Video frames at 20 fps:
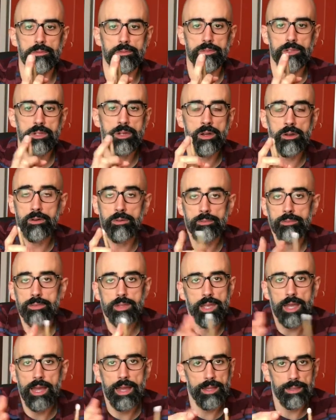you know,
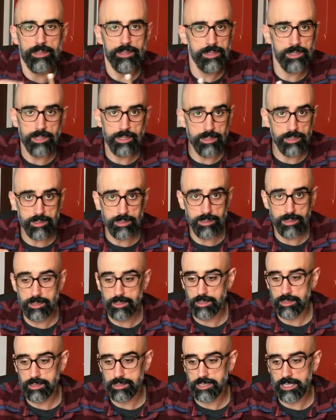
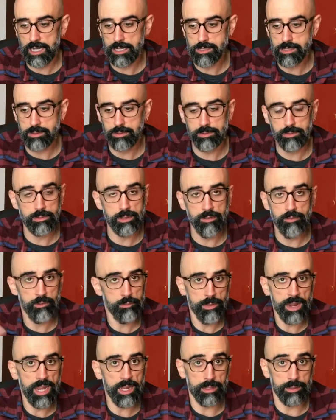it starts to
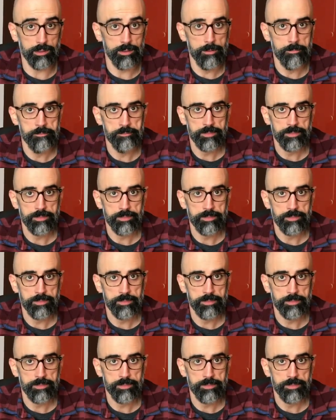deformate.